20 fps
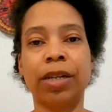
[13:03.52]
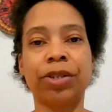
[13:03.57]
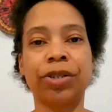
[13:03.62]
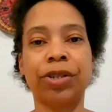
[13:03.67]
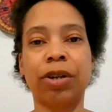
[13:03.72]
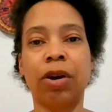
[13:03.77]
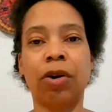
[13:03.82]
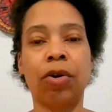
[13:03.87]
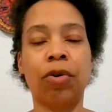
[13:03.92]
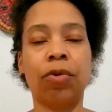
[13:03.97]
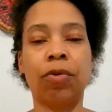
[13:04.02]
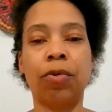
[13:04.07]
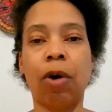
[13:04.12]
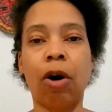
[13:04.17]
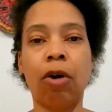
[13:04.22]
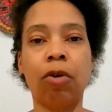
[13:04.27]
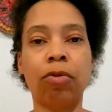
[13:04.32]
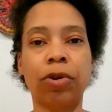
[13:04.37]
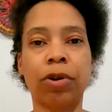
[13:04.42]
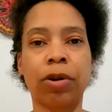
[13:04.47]
is no
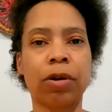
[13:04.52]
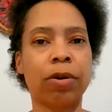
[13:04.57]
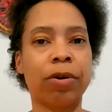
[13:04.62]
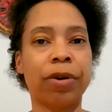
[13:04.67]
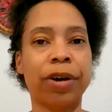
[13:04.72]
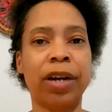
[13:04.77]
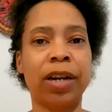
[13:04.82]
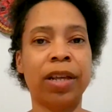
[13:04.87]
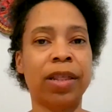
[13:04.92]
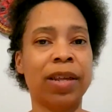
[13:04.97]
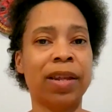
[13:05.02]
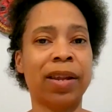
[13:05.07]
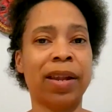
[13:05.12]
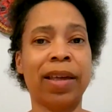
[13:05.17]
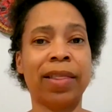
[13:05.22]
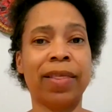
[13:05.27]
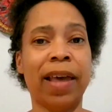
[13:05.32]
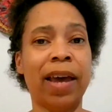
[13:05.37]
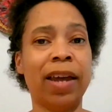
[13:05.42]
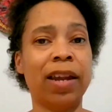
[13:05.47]
odor or anything
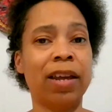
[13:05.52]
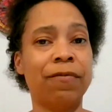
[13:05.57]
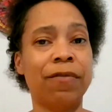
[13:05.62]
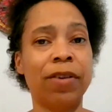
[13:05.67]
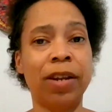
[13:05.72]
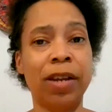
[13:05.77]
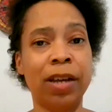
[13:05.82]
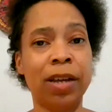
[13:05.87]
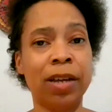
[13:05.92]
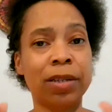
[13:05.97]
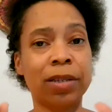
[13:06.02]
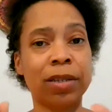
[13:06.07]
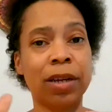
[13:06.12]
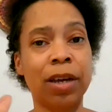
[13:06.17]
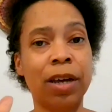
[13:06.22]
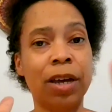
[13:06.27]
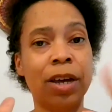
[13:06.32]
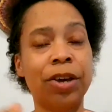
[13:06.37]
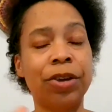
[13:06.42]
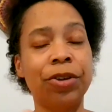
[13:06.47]
like that. If it is,
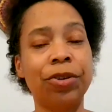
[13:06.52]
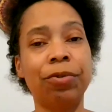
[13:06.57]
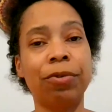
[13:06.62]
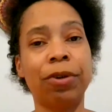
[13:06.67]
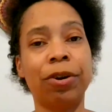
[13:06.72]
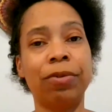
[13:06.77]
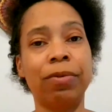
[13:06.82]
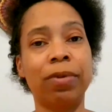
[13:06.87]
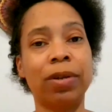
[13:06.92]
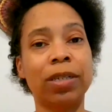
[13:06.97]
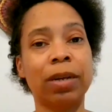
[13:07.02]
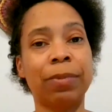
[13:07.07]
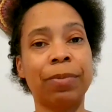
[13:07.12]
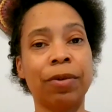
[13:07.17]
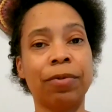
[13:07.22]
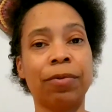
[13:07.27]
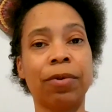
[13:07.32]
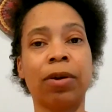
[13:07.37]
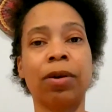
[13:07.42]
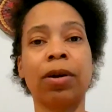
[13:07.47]
you are doing
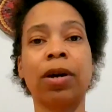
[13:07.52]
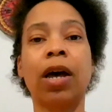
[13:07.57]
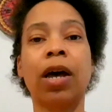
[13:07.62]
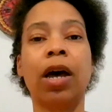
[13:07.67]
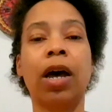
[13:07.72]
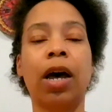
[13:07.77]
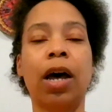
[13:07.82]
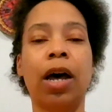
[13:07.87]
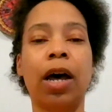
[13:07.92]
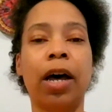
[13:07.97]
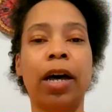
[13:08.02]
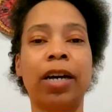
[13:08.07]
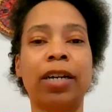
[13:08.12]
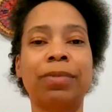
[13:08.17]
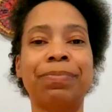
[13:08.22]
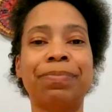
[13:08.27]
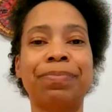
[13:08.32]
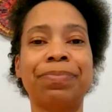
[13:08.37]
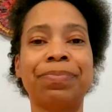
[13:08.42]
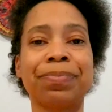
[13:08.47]
something wrong.
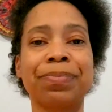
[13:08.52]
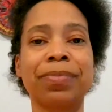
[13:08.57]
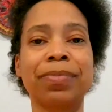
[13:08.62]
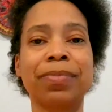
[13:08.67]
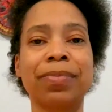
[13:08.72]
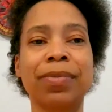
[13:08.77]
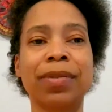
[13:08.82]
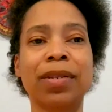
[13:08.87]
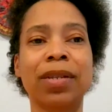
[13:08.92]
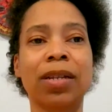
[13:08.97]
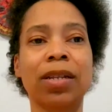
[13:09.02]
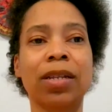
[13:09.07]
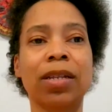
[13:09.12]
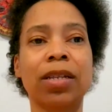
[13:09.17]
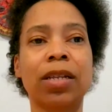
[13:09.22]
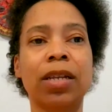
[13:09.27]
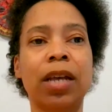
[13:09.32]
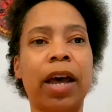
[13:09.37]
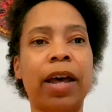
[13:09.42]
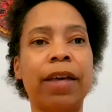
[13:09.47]
Um,
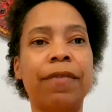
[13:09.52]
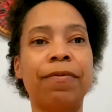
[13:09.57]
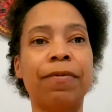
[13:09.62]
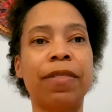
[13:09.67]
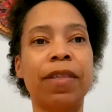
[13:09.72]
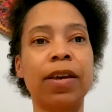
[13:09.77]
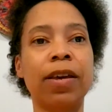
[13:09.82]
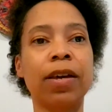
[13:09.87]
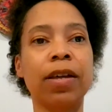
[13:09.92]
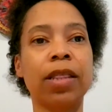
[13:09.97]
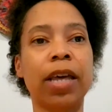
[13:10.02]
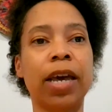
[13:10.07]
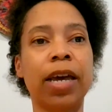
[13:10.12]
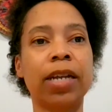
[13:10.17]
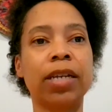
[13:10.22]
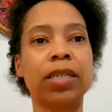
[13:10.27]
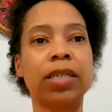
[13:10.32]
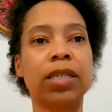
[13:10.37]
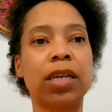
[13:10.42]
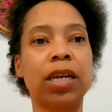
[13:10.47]
I think
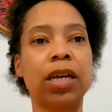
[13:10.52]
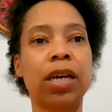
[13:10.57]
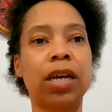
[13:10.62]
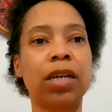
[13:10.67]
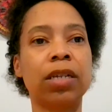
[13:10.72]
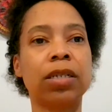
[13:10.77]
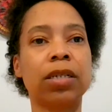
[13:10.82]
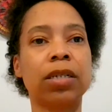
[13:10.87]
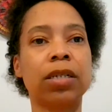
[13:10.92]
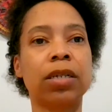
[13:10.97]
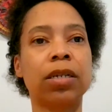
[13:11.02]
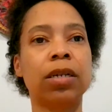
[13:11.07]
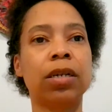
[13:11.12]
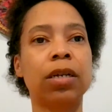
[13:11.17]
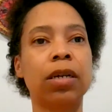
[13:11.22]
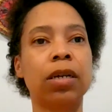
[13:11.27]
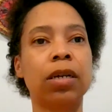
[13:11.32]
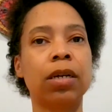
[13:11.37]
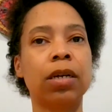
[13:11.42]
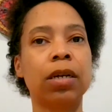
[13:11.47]
that is it
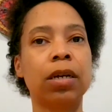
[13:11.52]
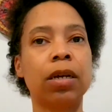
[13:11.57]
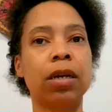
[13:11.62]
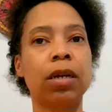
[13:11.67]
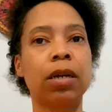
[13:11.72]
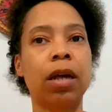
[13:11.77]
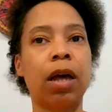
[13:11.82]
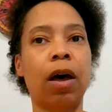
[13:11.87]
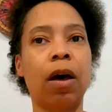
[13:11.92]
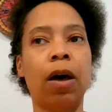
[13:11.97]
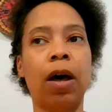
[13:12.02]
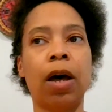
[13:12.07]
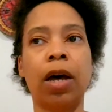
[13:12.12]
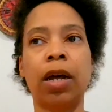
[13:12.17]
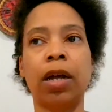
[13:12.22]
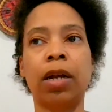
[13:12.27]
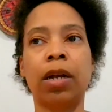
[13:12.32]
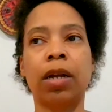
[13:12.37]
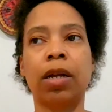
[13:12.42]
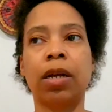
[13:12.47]

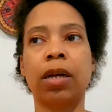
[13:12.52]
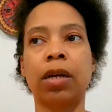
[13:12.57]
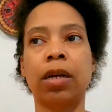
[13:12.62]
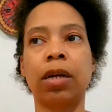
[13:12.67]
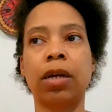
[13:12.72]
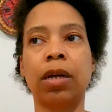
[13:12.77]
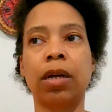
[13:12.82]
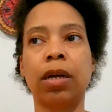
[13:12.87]
on